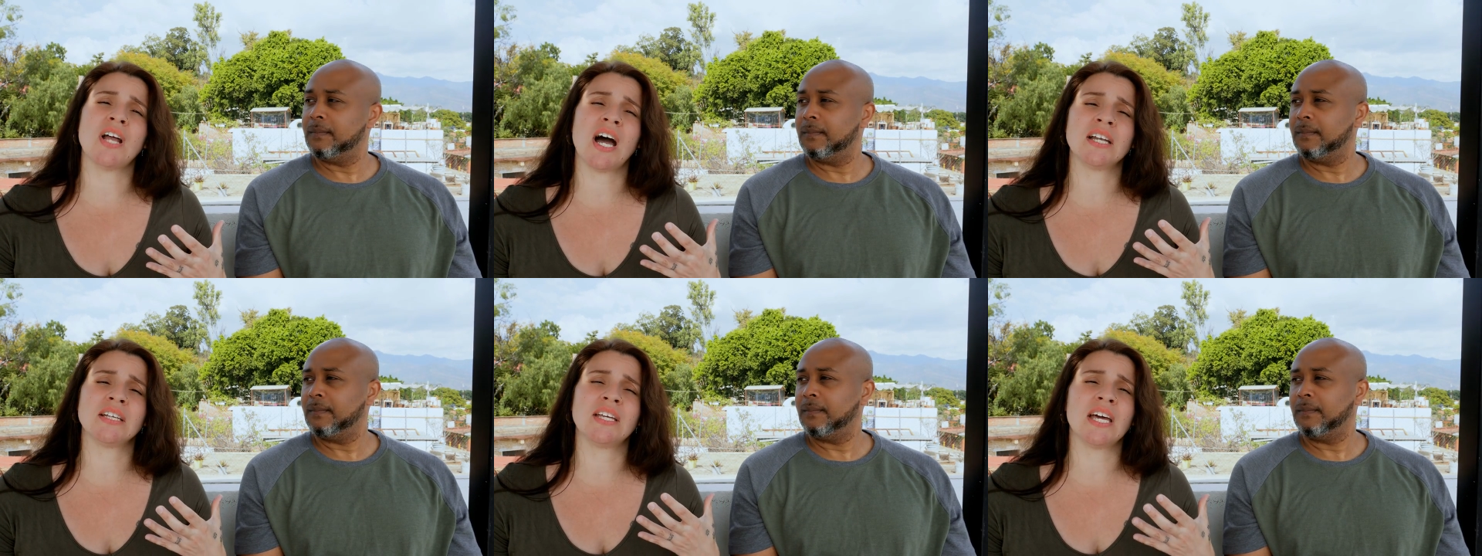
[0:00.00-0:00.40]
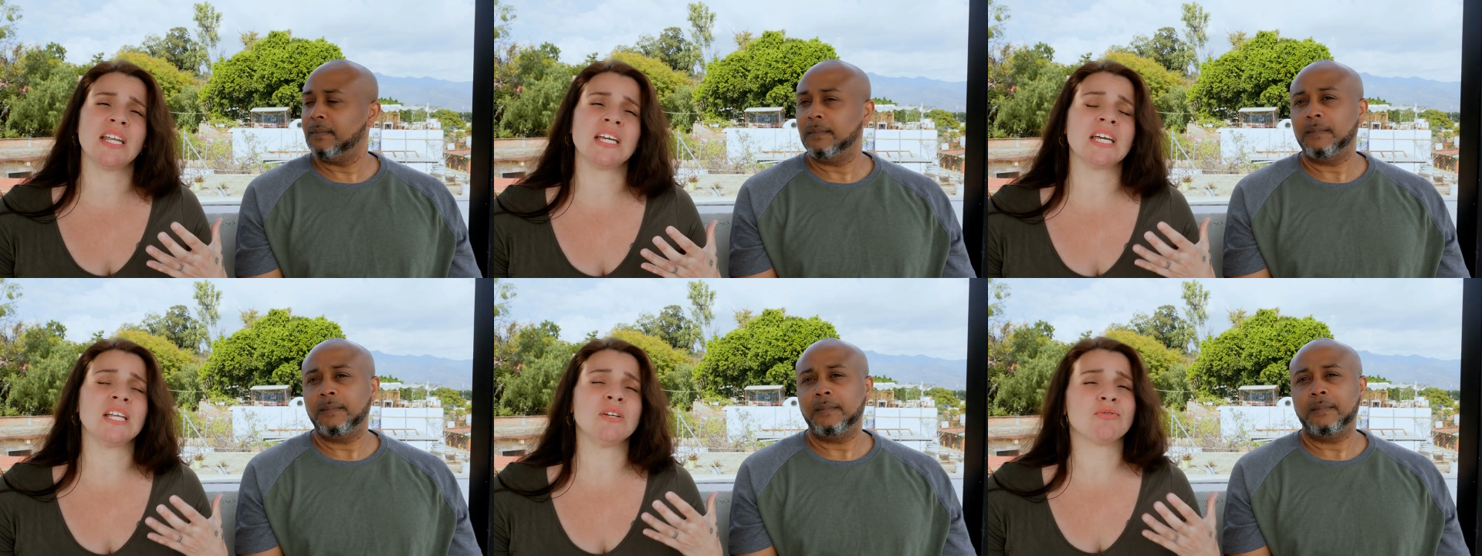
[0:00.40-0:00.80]
Speaker 1: not
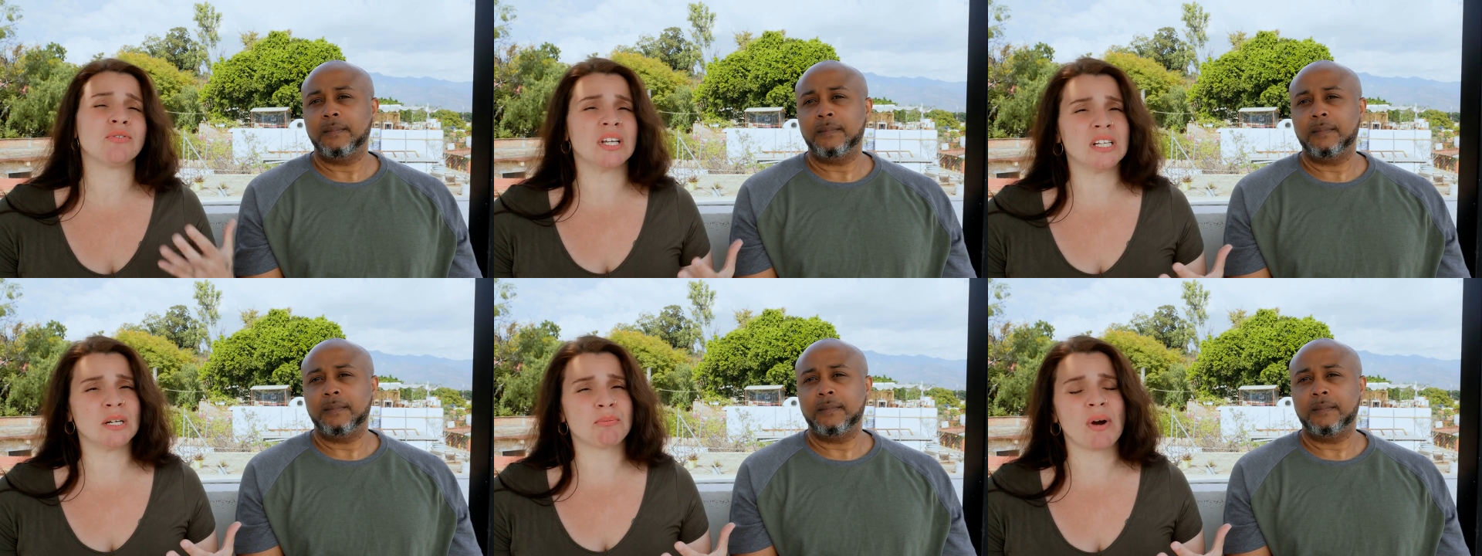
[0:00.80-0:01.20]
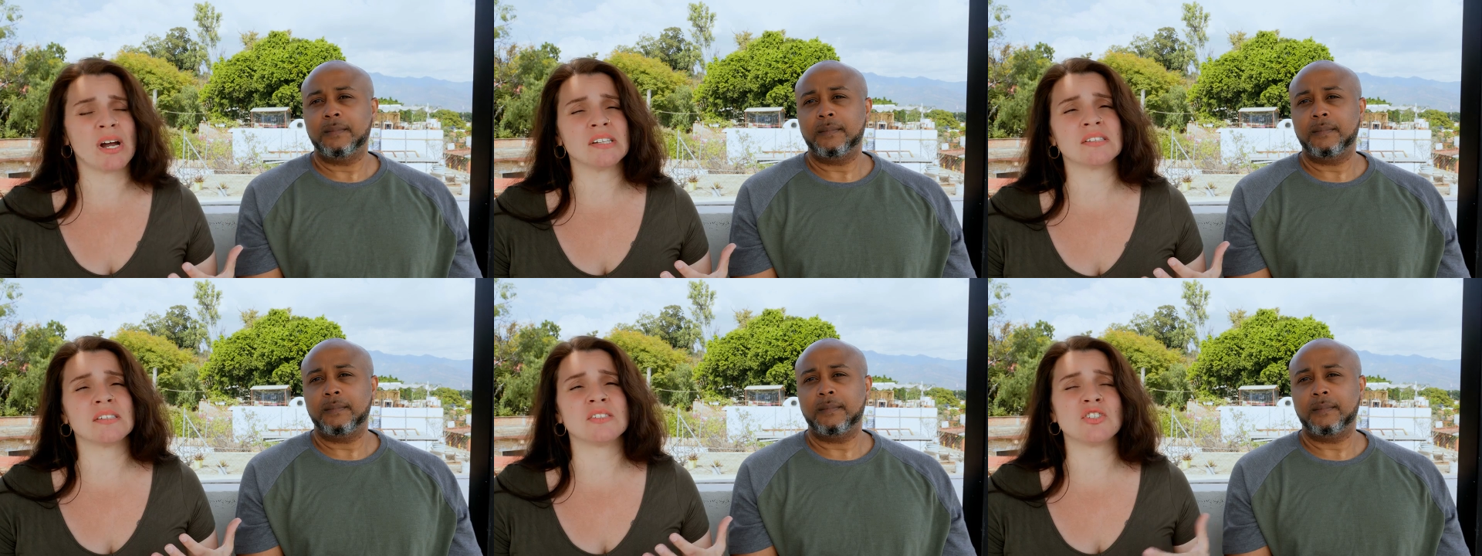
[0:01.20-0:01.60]
getting inflated
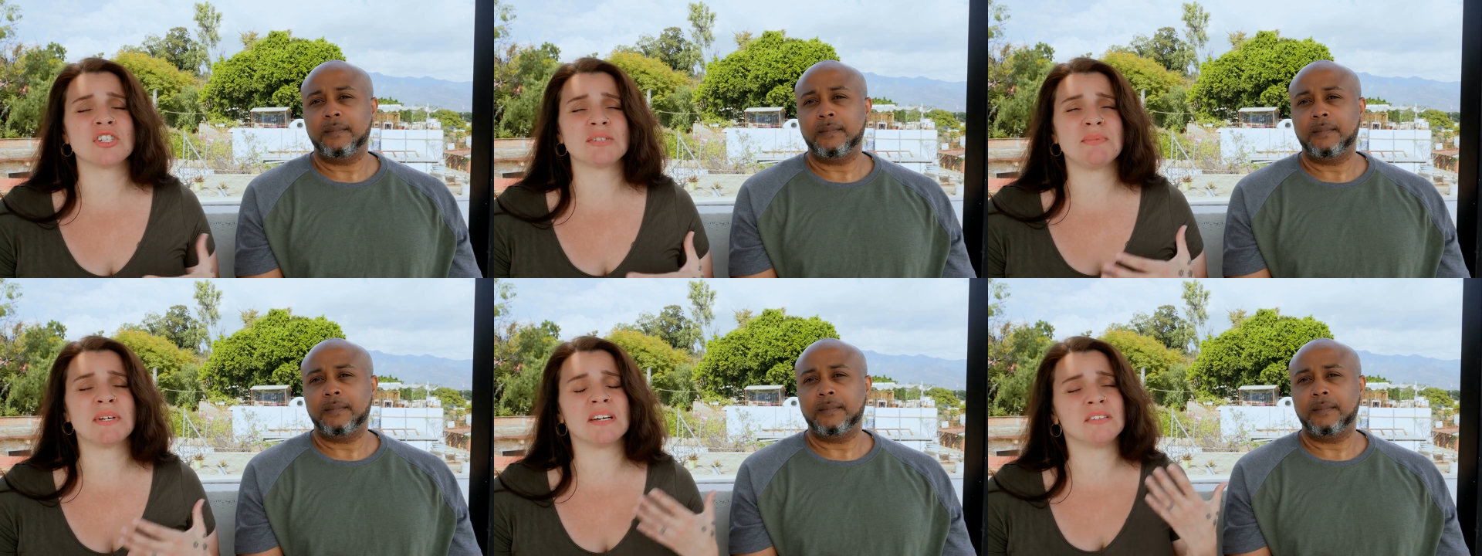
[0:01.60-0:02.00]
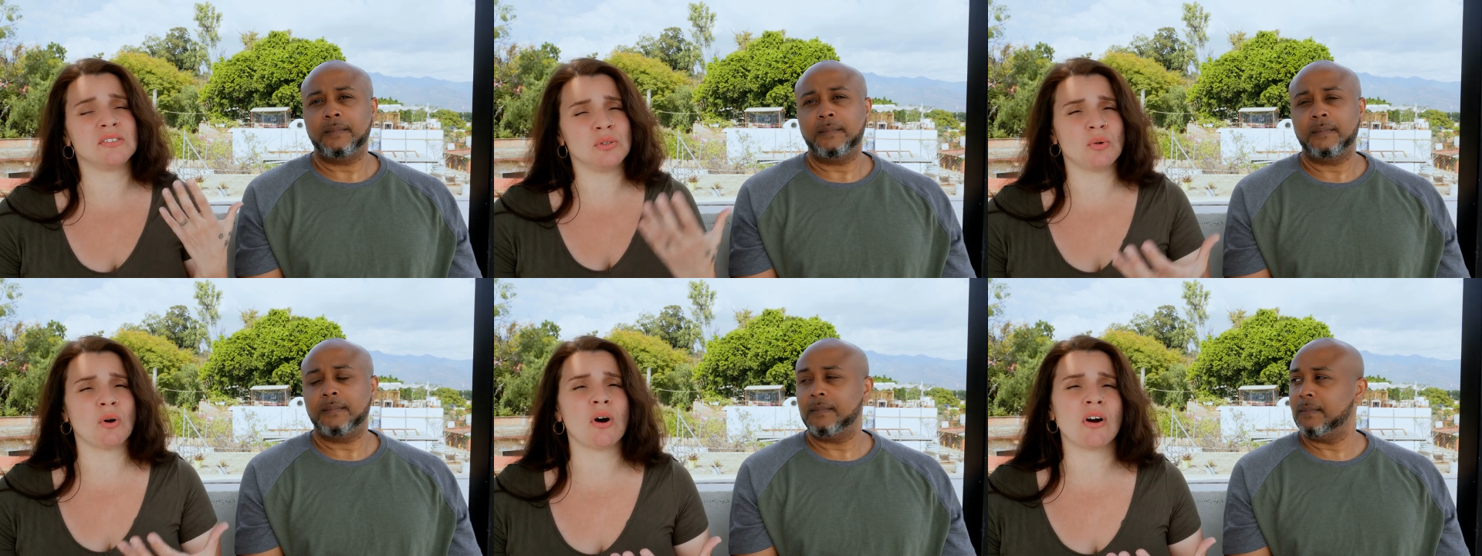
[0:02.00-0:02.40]
prices just because
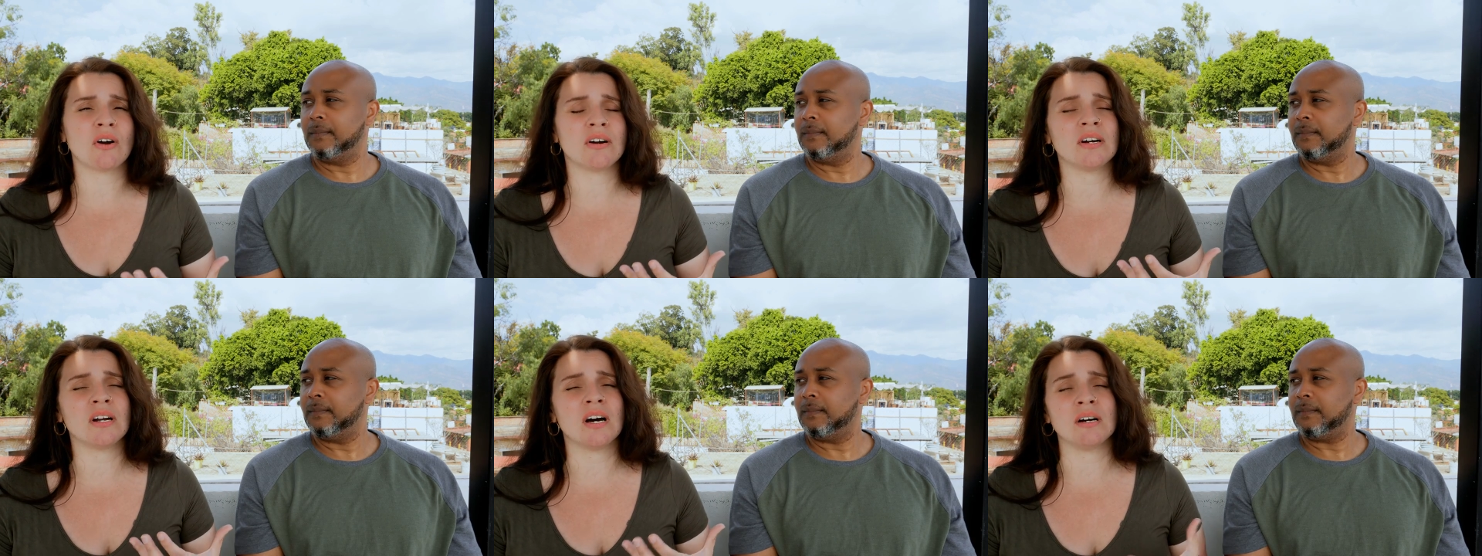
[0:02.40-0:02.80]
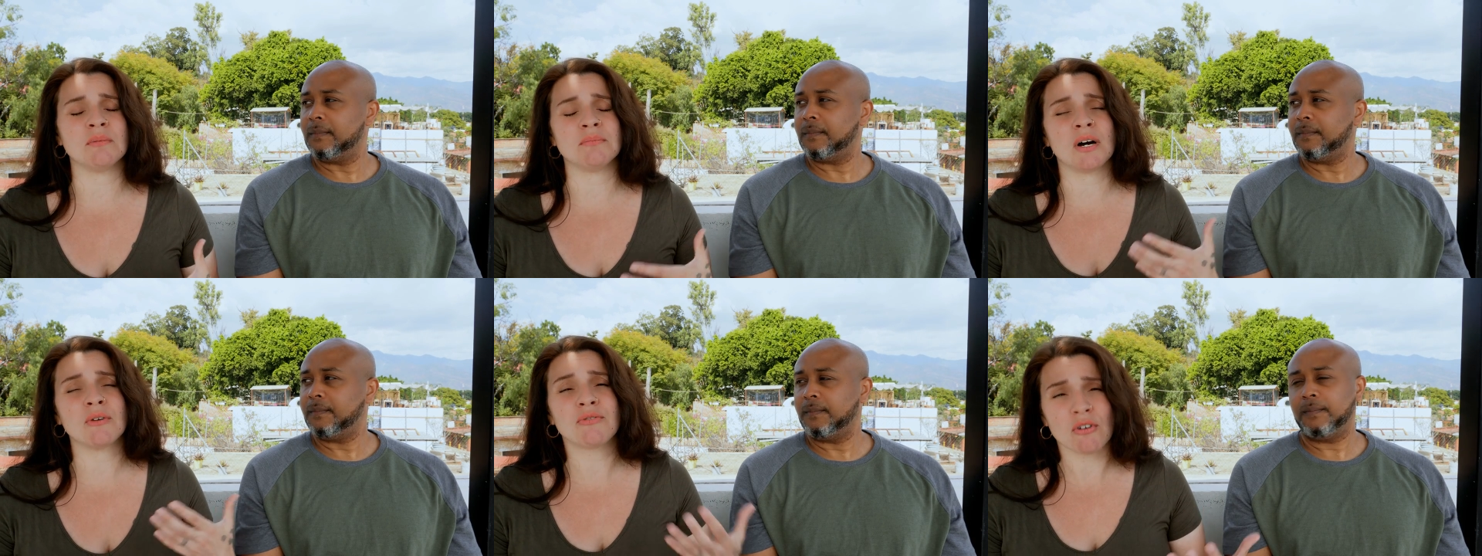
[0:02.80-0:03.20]
you are
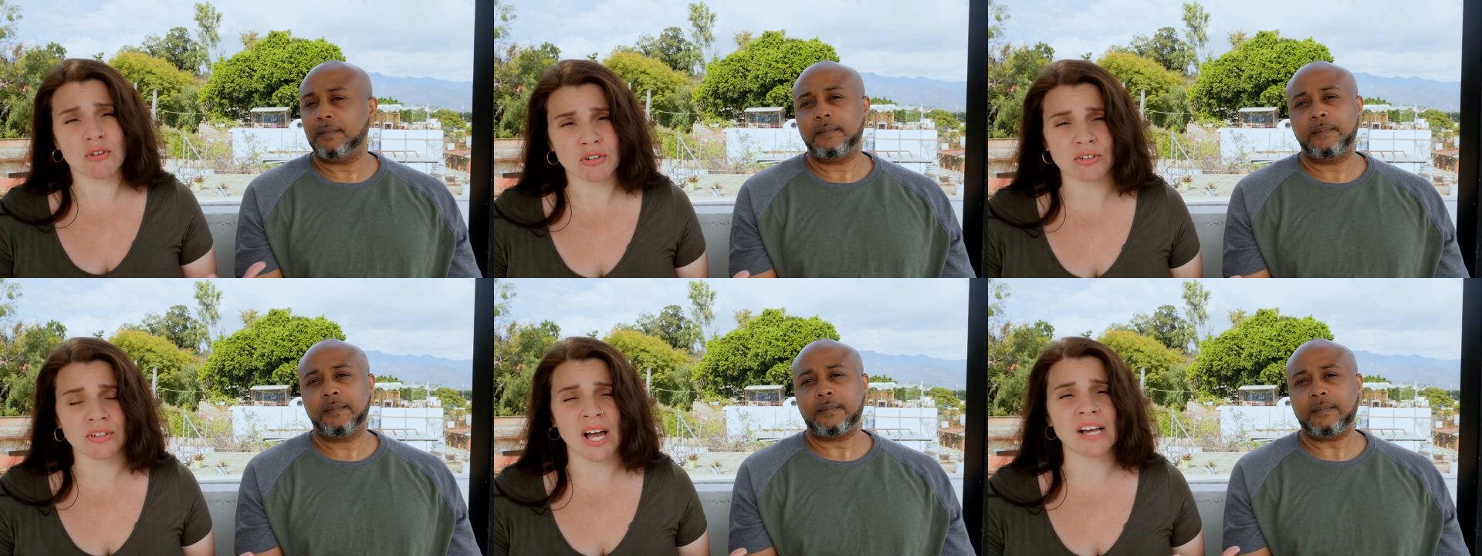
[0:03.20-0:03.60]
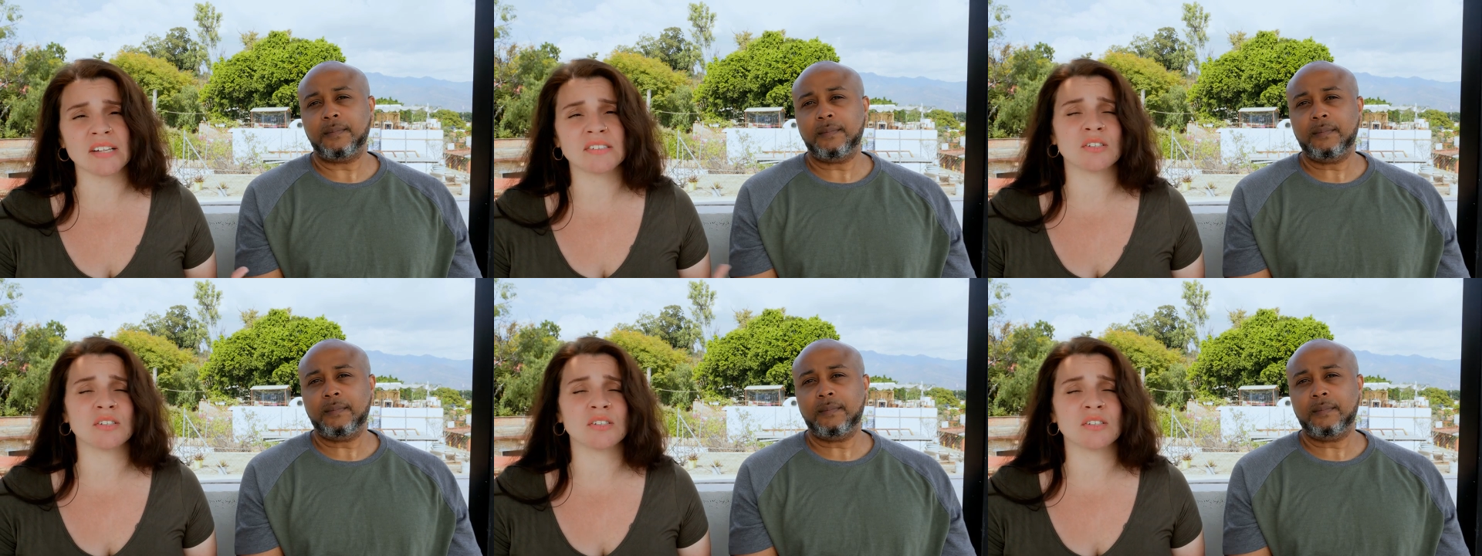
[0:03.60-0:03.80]
um, a foreigner, guys.